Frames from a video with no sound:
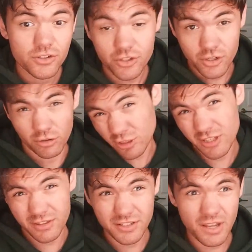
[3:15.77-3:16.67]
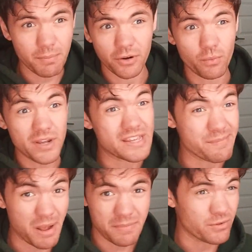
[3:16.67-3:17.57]
Sure, looking things up on a wiki
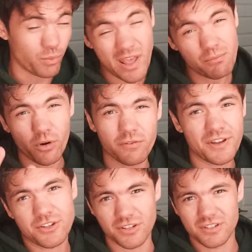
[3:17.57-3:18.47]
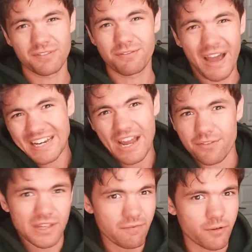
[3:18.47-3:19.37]
might be way more efficient to finding
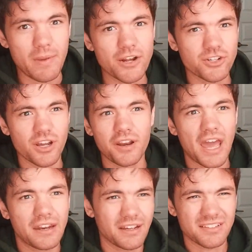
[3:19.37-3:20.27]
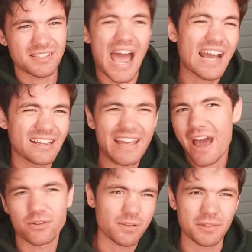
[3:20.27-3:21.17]
out the information and exactly
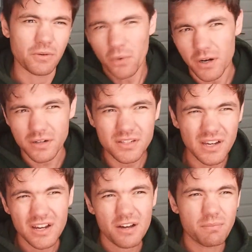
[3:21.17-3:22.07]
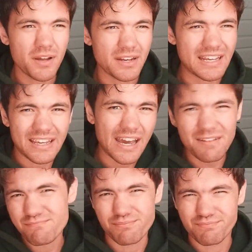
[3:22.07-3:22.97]
how something works, but it can kind
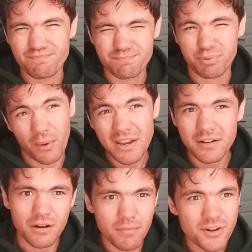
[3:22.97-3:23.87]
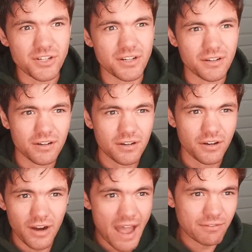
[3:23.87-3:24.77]
of break your immersion.
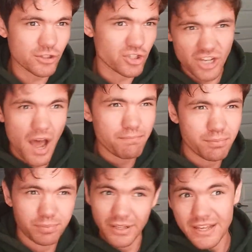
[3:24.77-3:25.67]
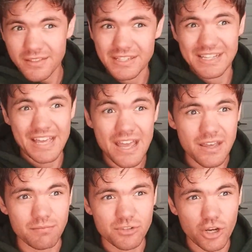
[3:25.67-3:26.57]
You're having to stop playing this
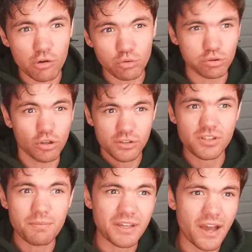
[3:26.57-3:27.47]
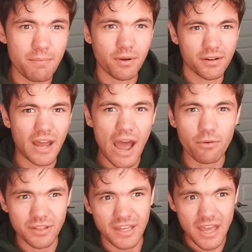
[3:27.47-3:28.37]
game to go look something up on how
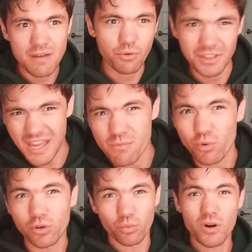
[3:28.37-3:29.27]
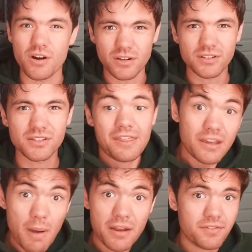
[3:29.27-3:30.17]
the game or the game world works.
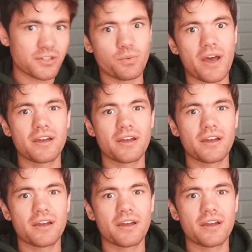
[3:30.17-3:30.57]
Think about it this way.